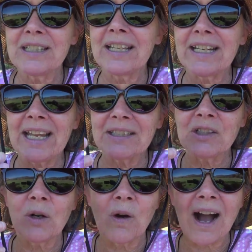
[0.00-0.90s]
It had
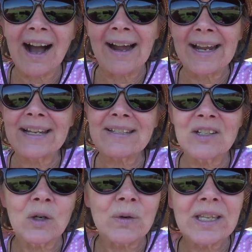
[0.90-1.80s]
no eyes,
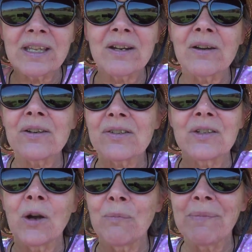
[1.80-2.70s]
no ears,
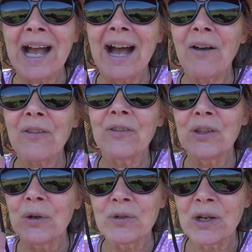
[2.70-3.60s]
no mouth,
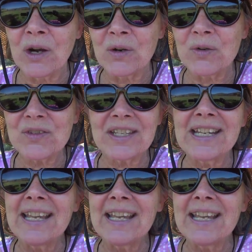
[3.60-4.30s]
no nose,